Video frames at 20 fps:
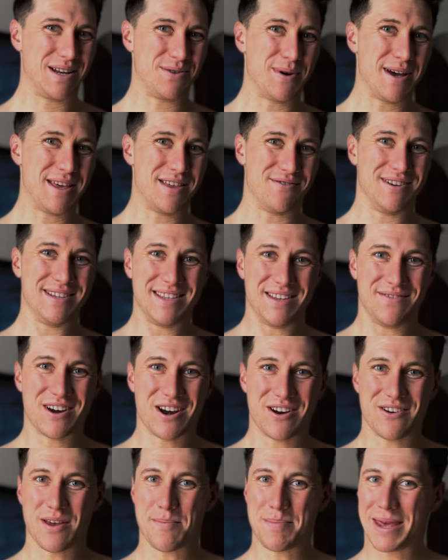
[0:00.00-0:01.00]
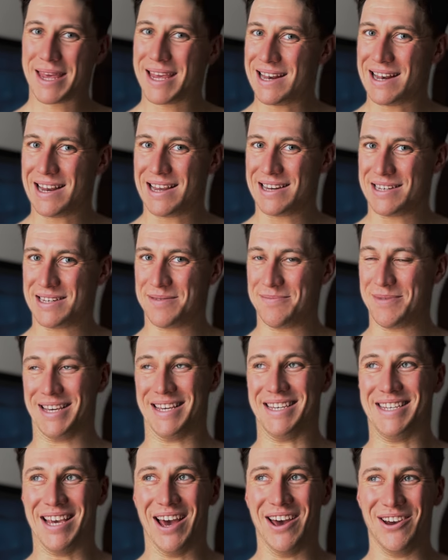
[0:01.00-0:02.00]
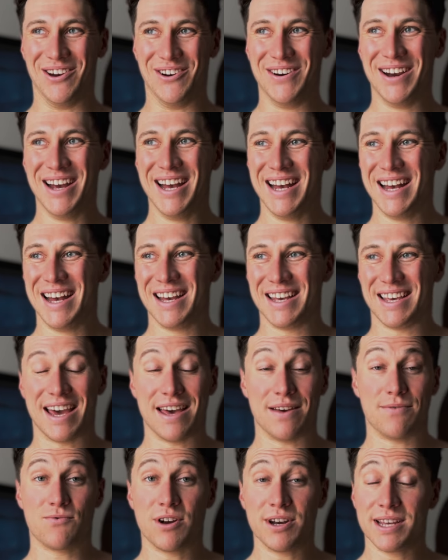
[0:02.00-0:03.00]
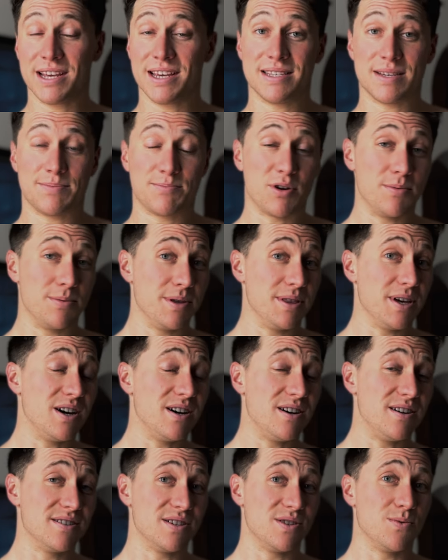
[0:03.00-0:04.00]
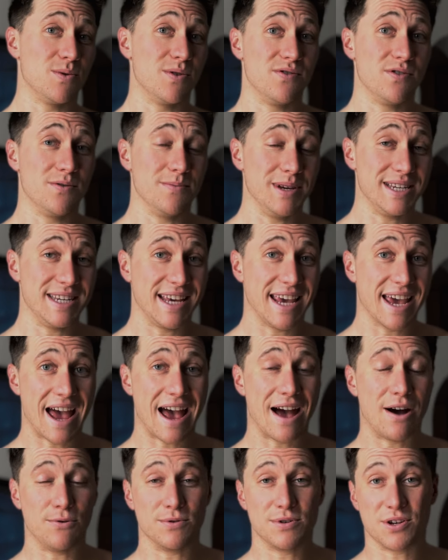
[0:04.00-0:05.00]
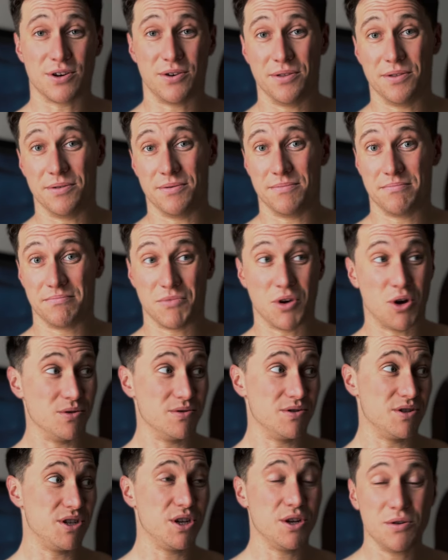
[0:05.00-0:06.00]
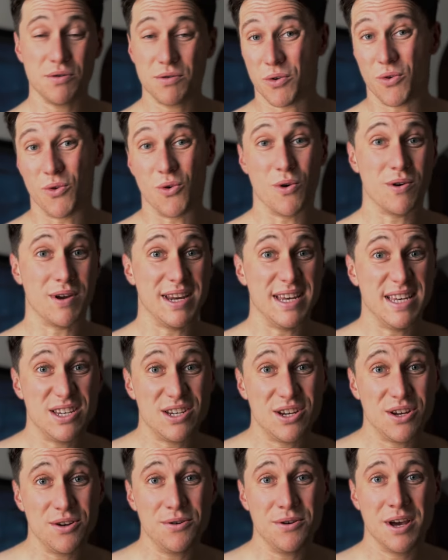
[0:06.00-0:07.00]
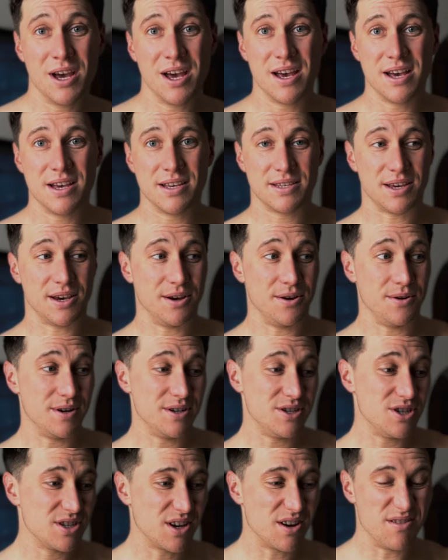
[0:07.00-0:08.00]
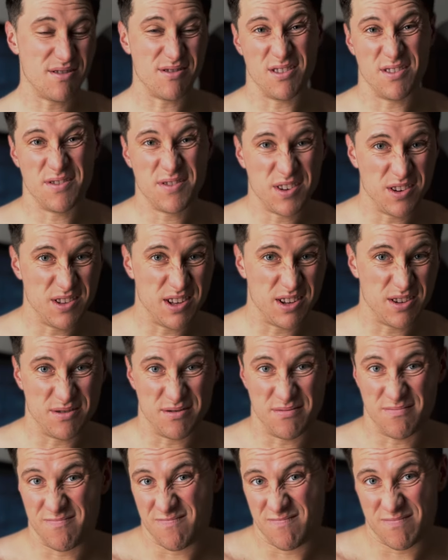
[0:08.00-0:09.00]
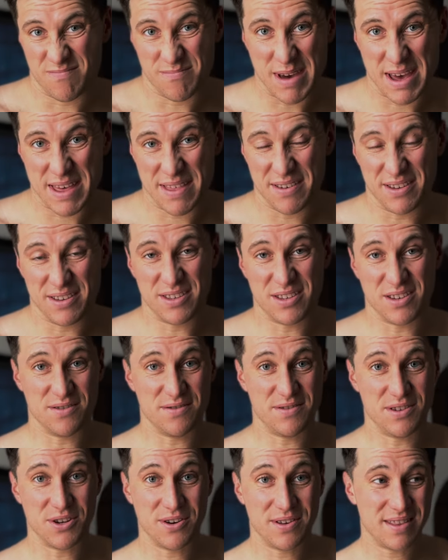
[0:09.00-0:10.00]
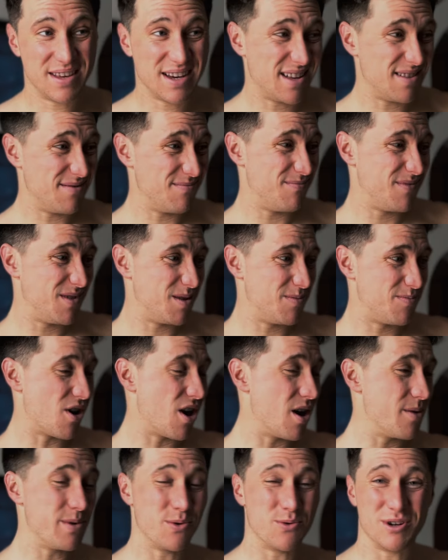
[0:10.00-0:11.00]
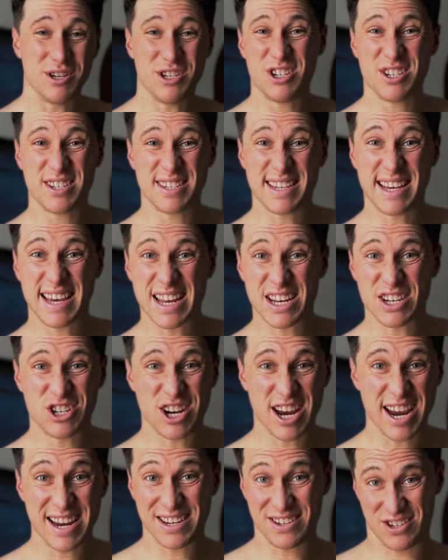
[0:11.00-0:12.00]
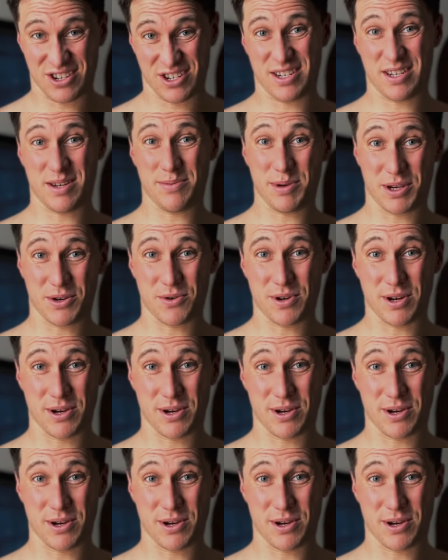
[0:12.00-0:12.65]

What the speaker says: weather isn't very appealing to me. So yeah, running is probably the hardest one for me to get out onto or into. So I just go through a few little methods of doing that, and the primary one is just to get changed, to be quite